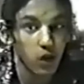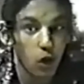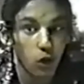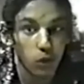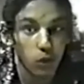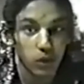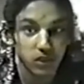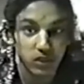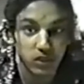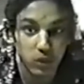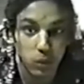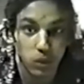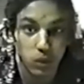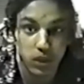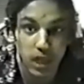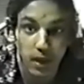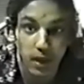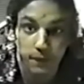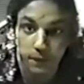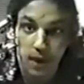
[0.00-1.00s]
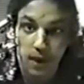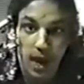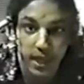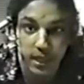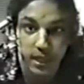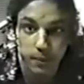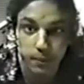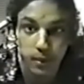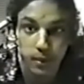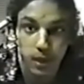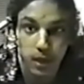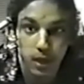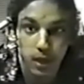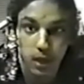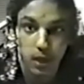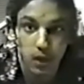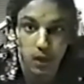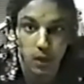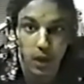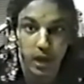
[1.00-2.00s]
at all, or else you will not find them.
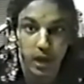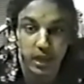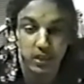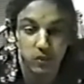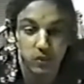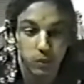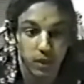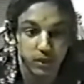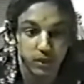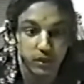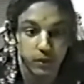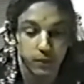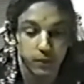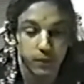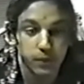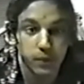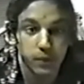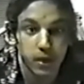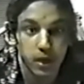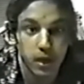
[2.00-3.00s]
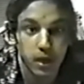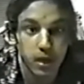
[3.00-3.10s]
Alright, because once you've